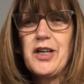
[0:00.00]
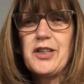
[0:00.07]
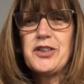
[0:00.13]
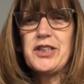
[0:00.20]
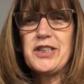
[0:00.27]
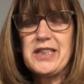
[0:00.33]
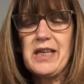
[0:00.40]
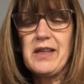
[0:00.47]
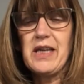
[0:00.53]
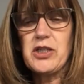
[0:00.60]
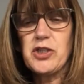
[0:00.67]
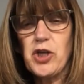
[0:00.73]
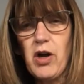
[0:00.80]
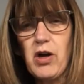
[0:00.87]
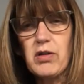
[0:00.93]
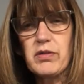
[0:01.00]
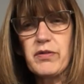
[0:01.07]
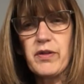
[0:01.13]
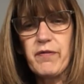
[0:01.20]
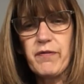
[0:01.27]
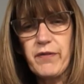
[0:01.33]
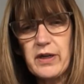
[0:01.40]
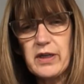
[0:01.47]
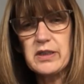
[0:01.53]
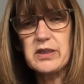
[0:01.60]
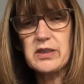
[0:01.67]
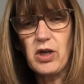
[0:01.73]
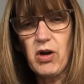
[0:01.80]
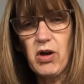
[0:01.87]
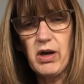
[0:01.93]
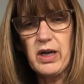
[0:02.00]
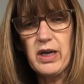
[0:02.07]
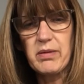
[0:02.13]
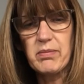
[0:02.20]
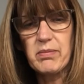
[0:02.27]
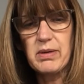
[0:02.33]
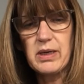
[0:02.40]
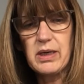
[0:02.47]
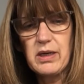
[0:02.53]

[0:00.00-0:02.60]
to see their child for the first time